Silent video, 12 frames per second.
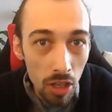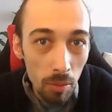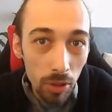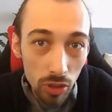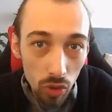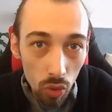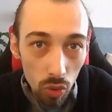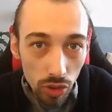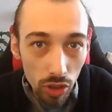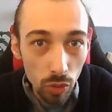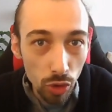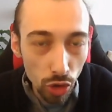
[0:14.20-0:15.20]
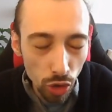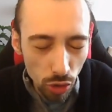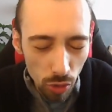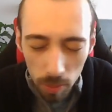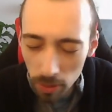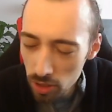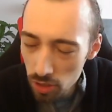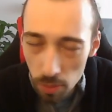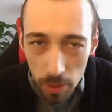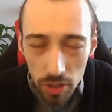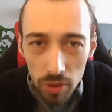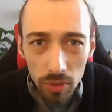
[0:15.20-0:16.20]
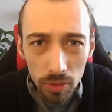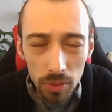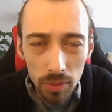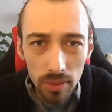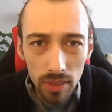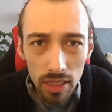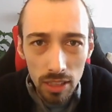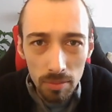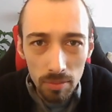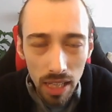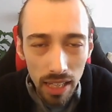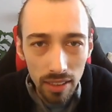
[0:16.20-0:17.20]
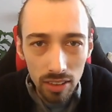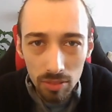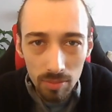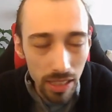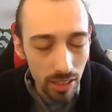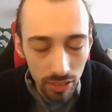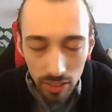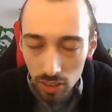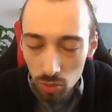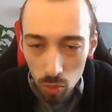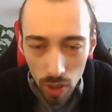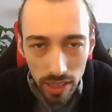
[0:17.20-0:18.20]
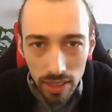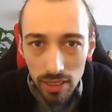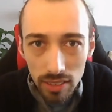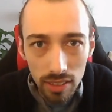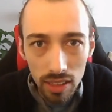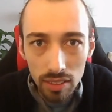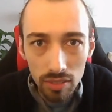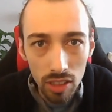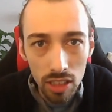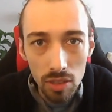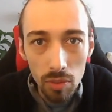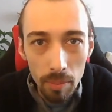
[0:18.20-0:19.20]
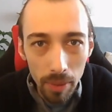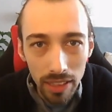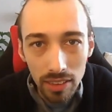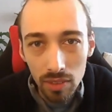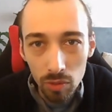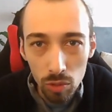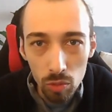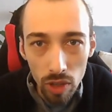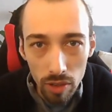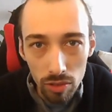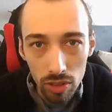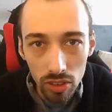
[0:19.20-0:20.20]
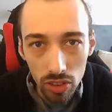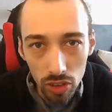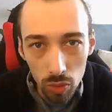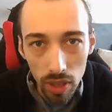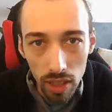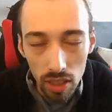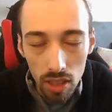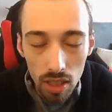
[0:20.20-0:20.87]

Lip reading: but it's also super duper useful and makes things way easier when painting from reference as well.